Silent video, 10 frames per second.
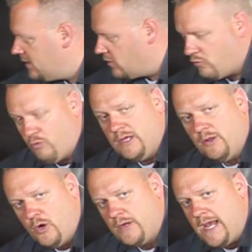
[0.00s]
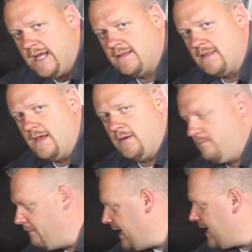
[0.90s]
relocate the
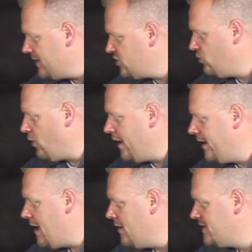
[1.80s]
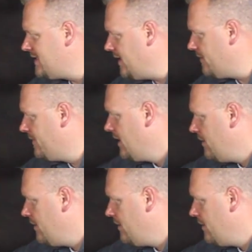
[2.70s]
main engine wiring harness here.